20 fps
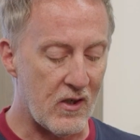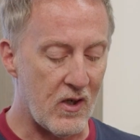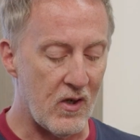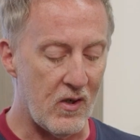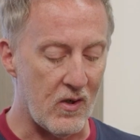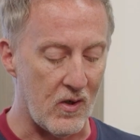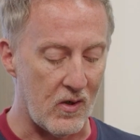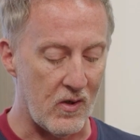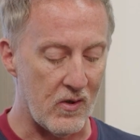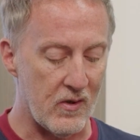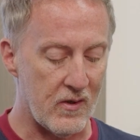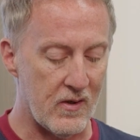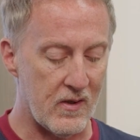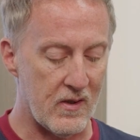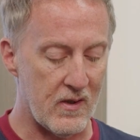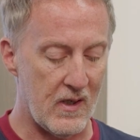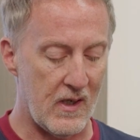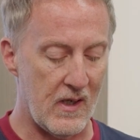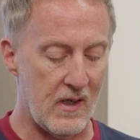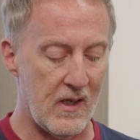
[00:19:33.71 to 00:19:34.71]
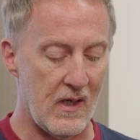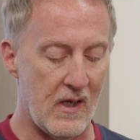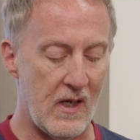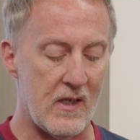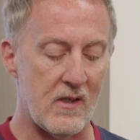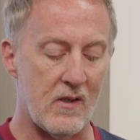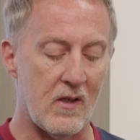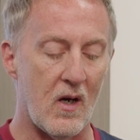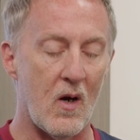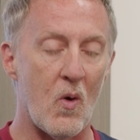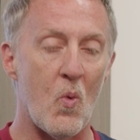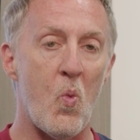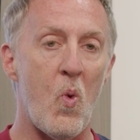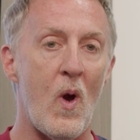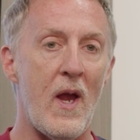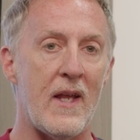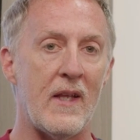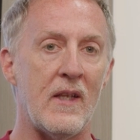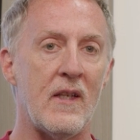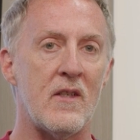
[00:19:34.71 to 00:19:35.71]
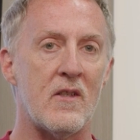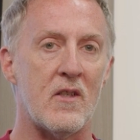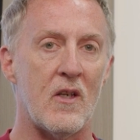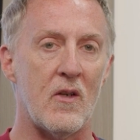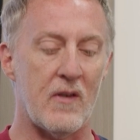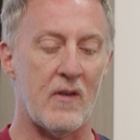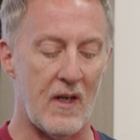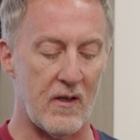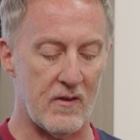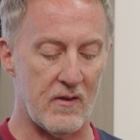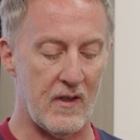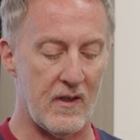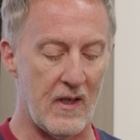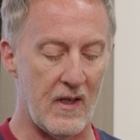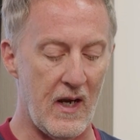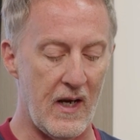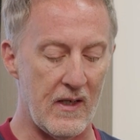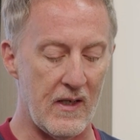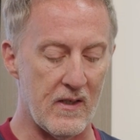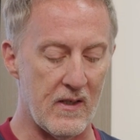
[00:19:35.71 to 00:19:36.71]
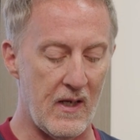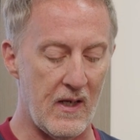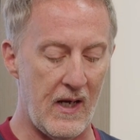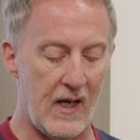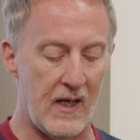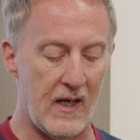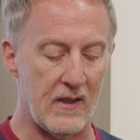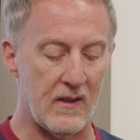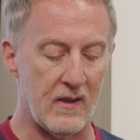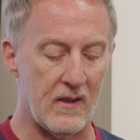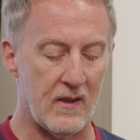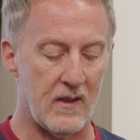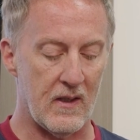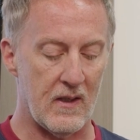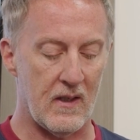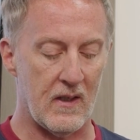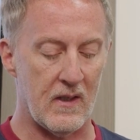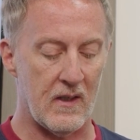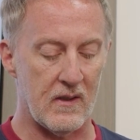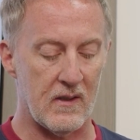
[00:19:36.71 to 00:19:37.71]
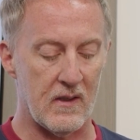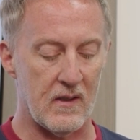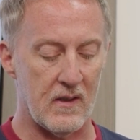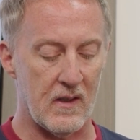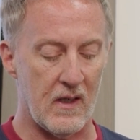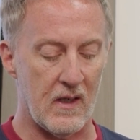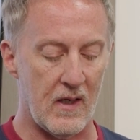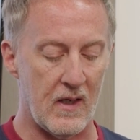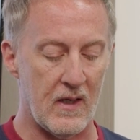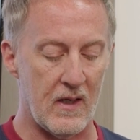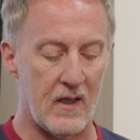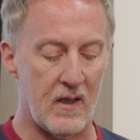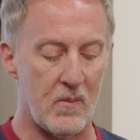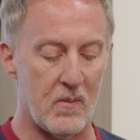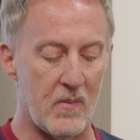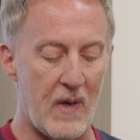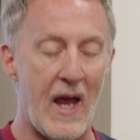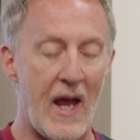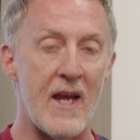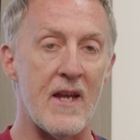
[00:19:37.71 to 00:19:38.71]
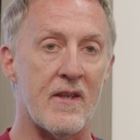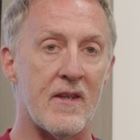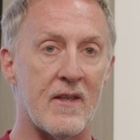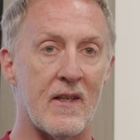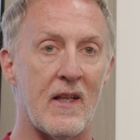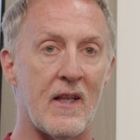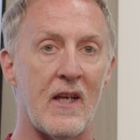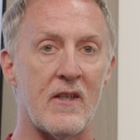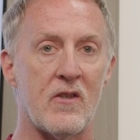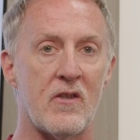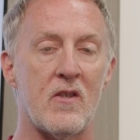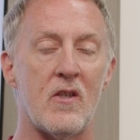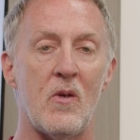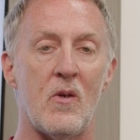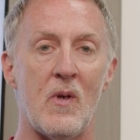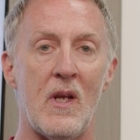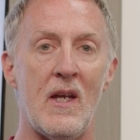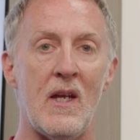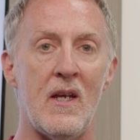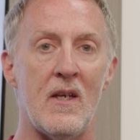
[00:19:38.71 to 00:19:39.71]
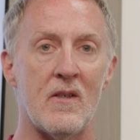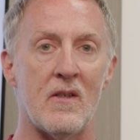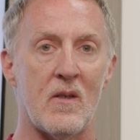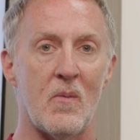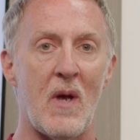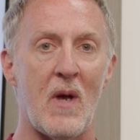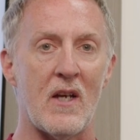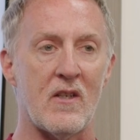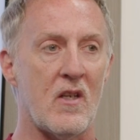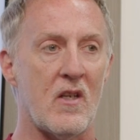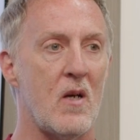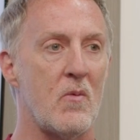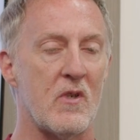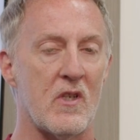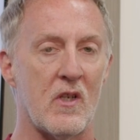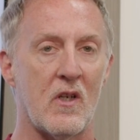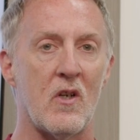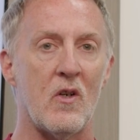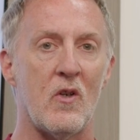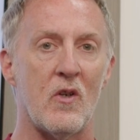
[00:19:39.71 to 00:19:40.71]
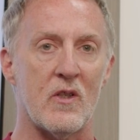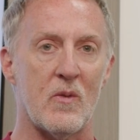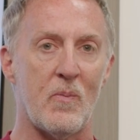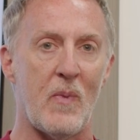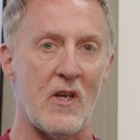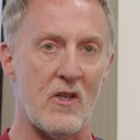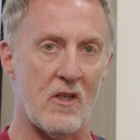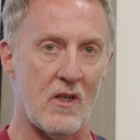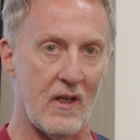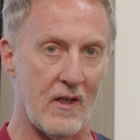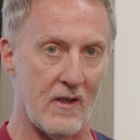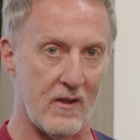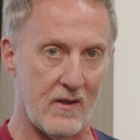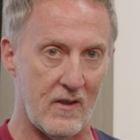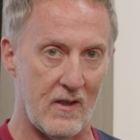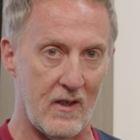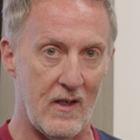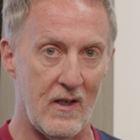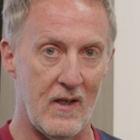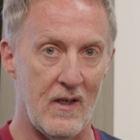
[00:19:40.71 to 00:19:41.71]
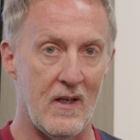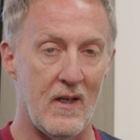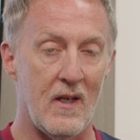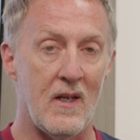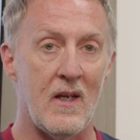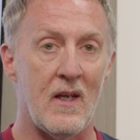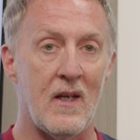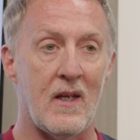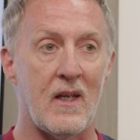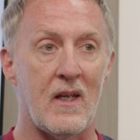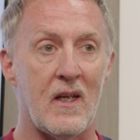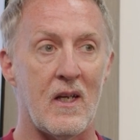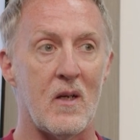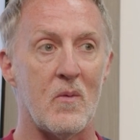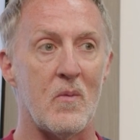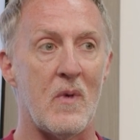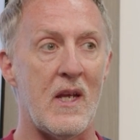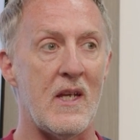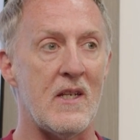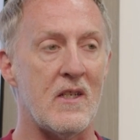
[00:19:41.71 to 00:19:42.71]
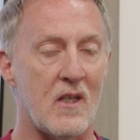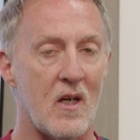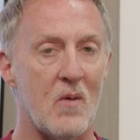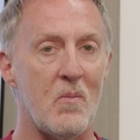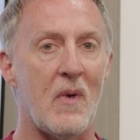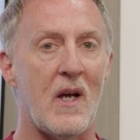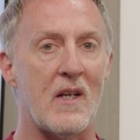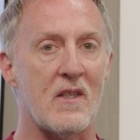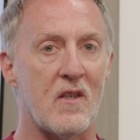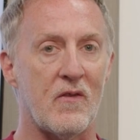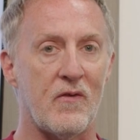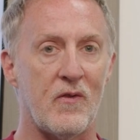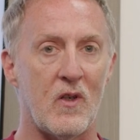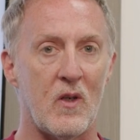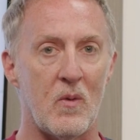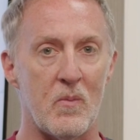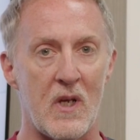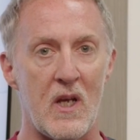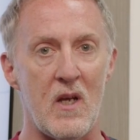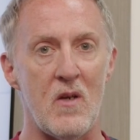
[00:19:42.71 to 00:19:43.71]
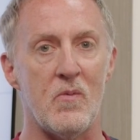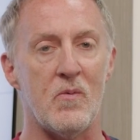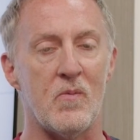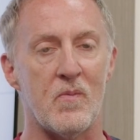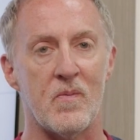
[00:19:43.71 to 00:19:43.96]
course, he's got a win in 2019 and 8th the last 2 years. So Max Homa is a course specialist. He's come back to form. You